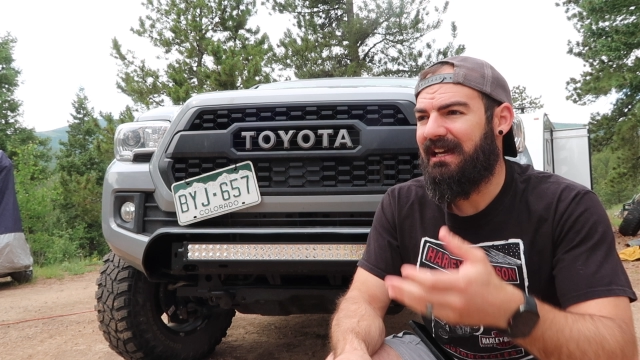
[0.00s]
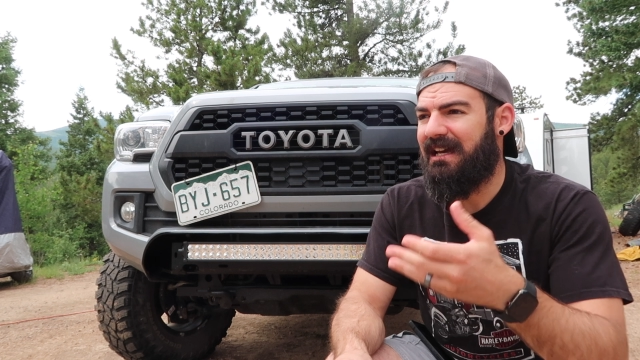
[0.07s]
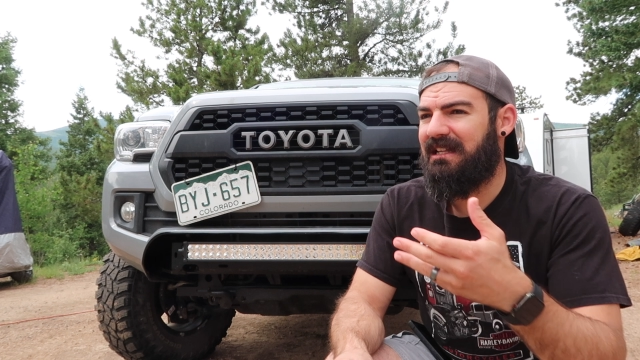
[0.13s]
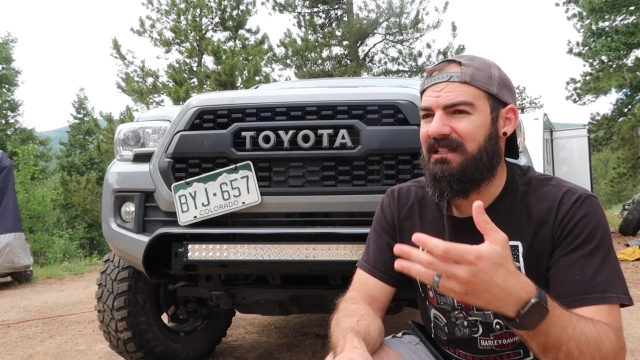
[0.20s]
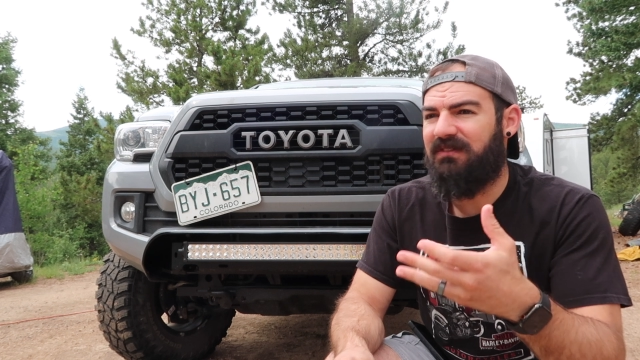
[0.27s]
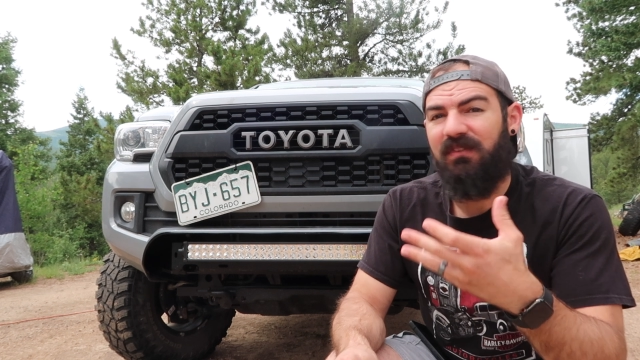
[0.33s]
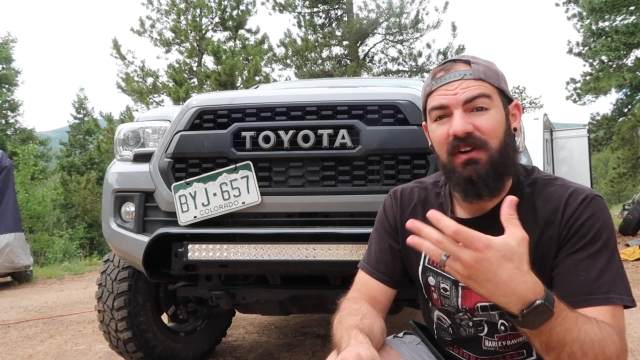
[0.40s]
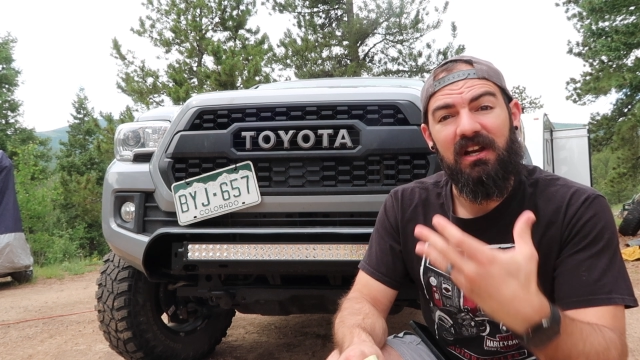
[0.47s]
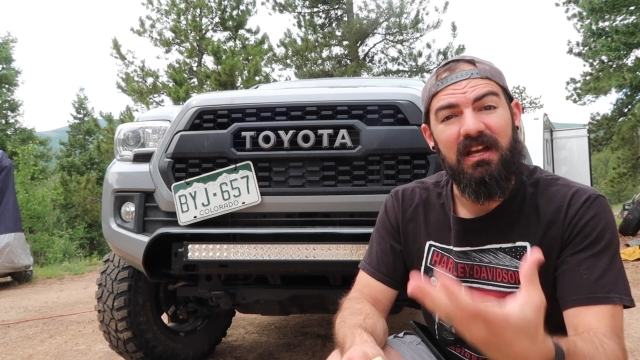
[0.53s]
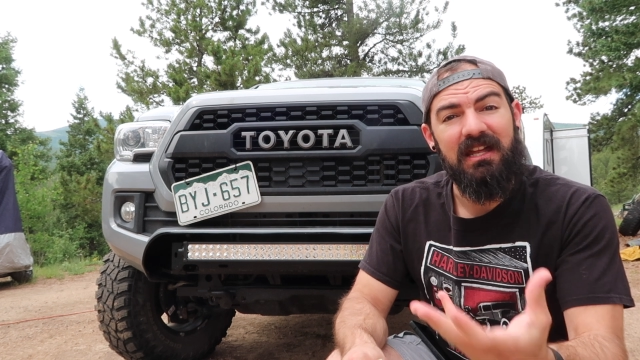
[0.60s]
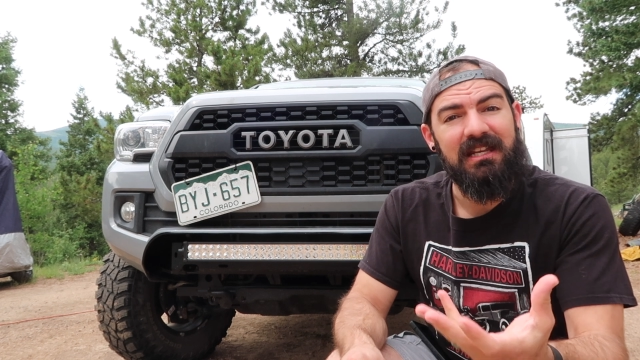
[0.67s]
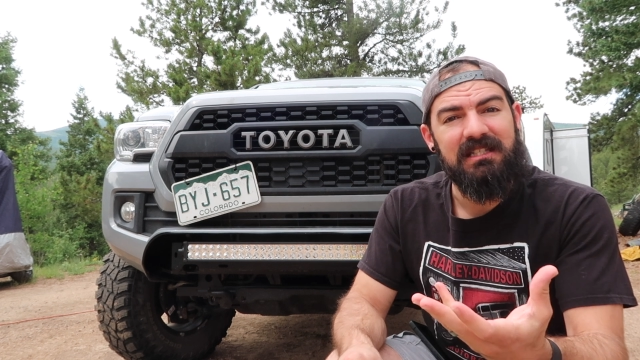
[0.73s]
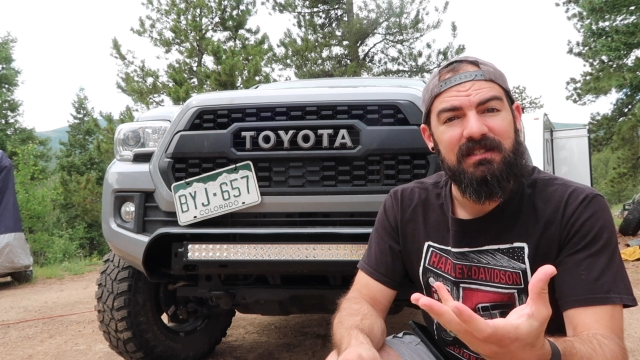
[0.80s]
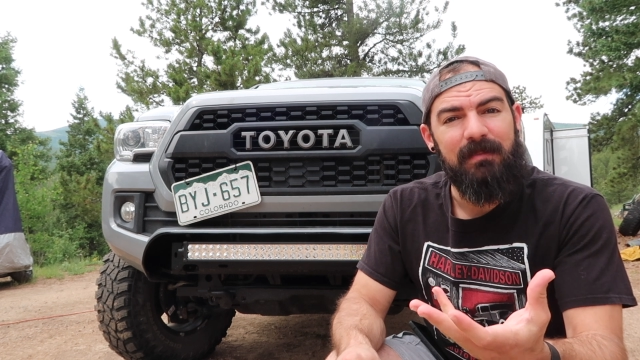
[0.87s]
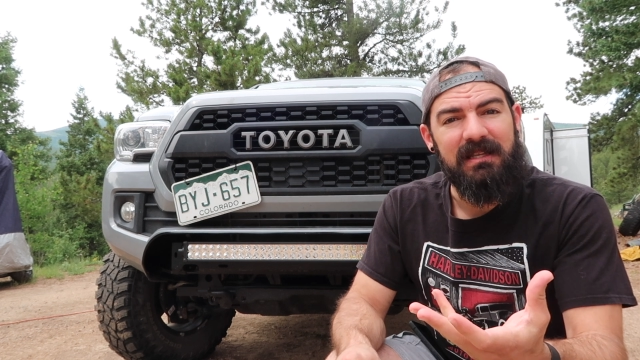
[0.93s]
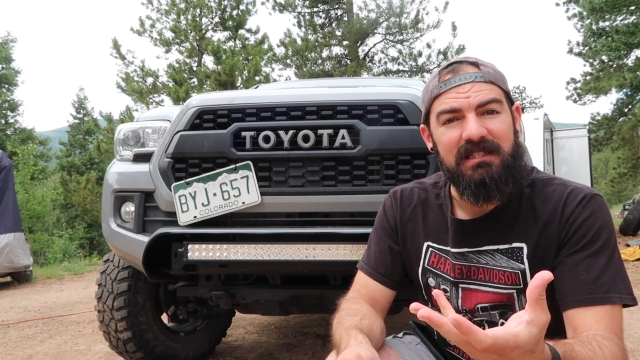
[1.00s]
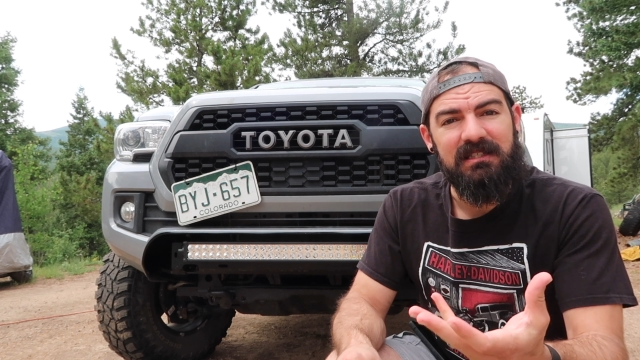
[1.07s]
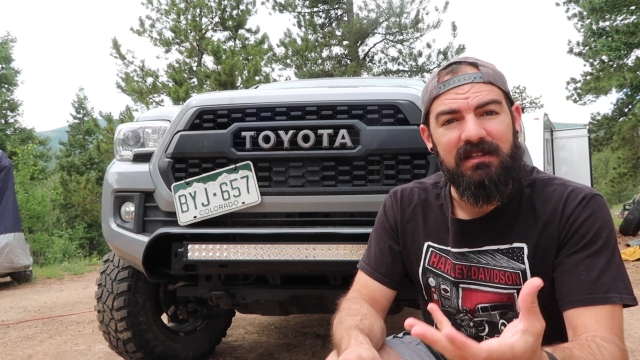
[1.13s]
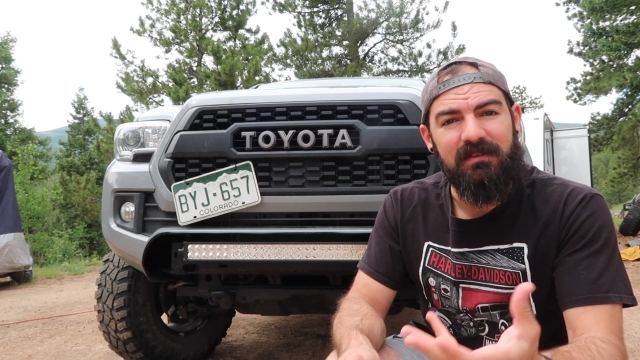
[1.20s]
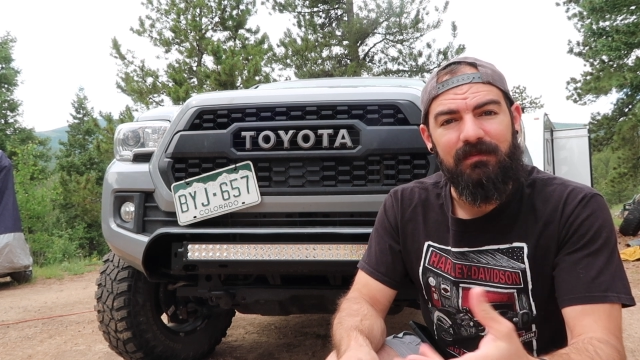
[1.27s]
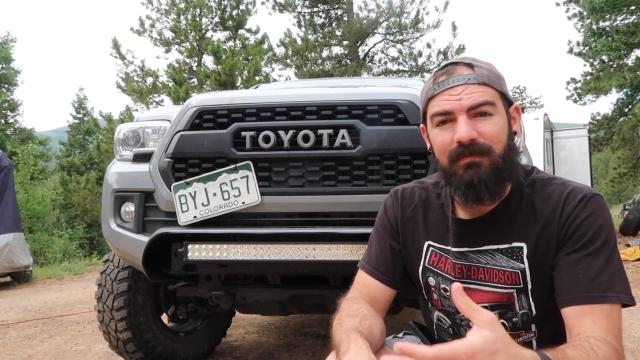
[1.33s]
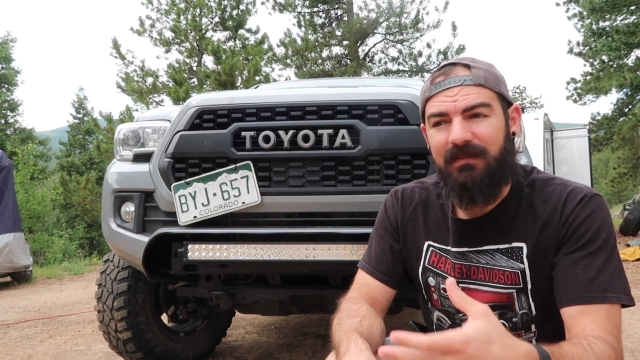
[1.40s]
It's very
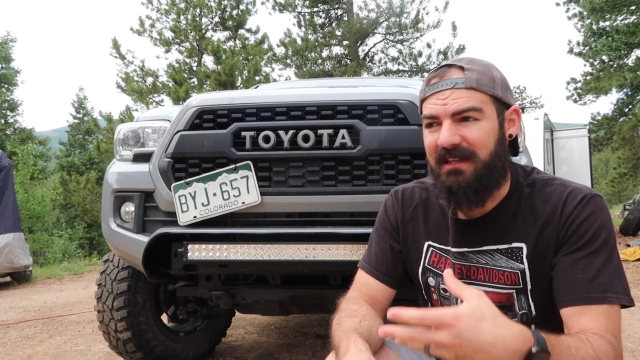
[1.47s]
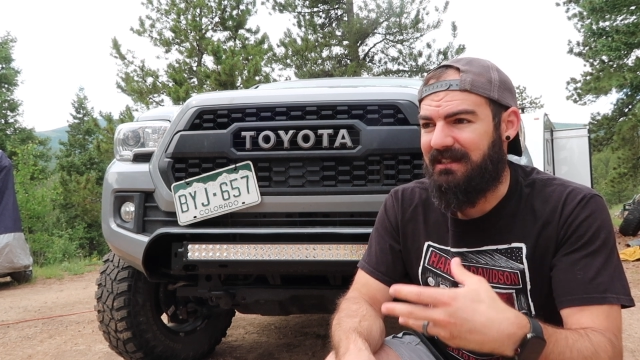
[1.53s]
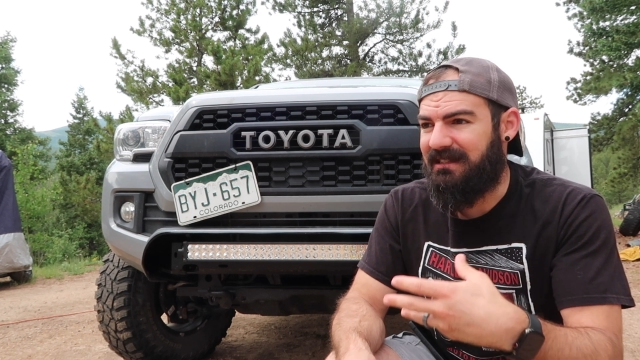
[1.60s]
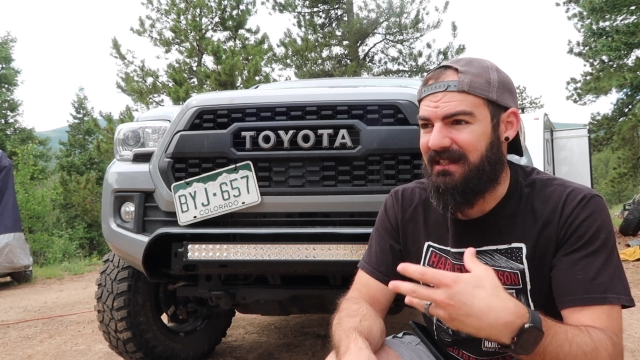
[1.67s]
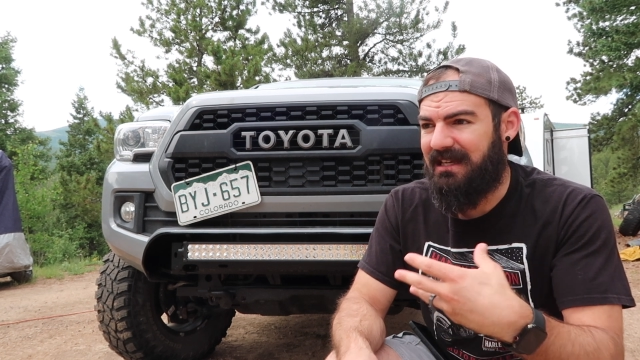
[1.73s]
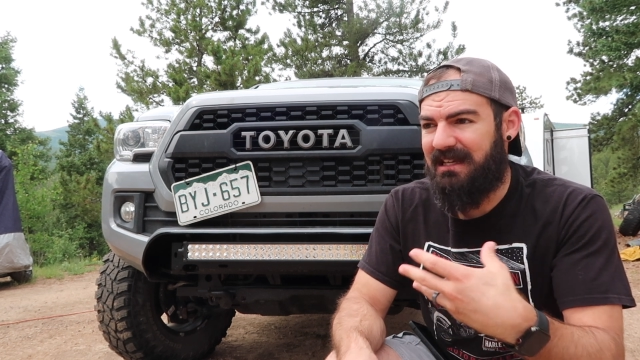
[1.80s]
inexpensive, it's